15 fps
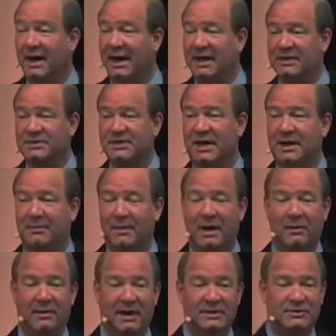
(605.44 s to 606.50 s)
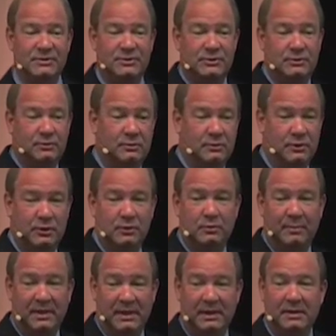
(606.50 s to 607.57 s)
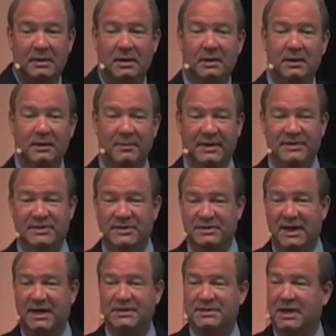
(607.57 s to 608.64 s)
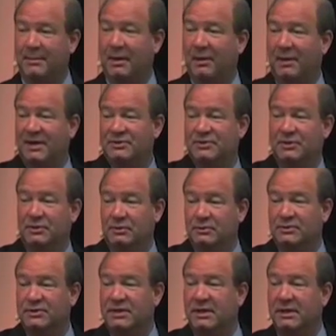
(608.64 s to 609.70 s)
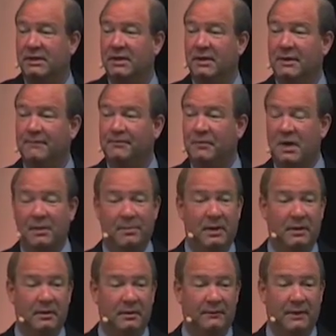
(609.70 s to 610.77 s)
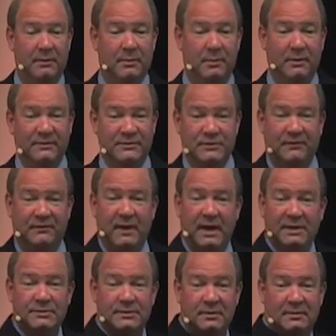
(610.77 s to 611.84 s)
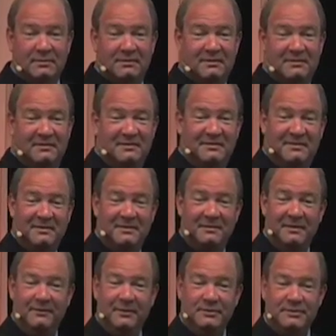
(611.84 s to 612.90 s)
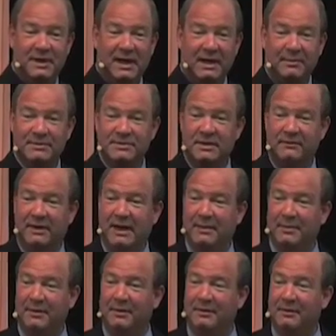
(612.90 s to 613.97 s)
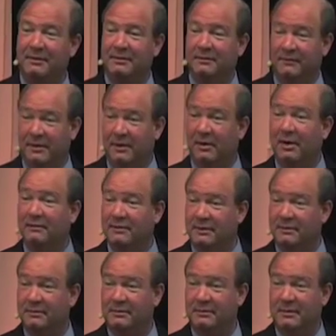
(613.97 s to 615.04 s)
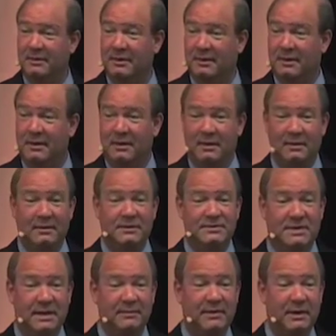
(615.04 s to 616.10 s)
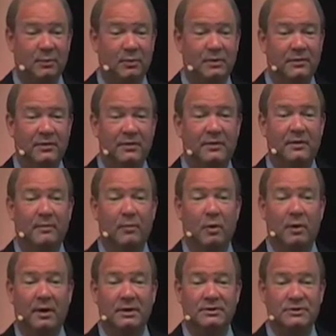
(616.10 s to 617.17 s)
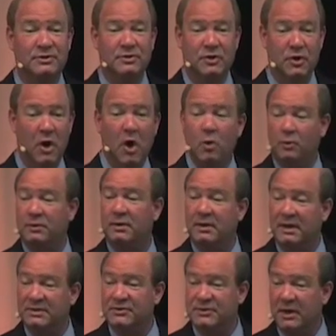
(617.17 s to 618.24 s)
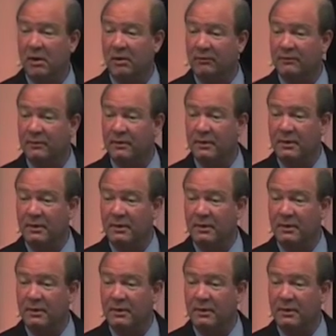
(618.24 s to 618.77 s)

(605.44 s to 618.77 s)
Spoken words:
I assign my rights to you, B. B says, I assign my rights to you, C. But they were moving so fast that those documents never happened very often. Same thing with the mortgage note itself.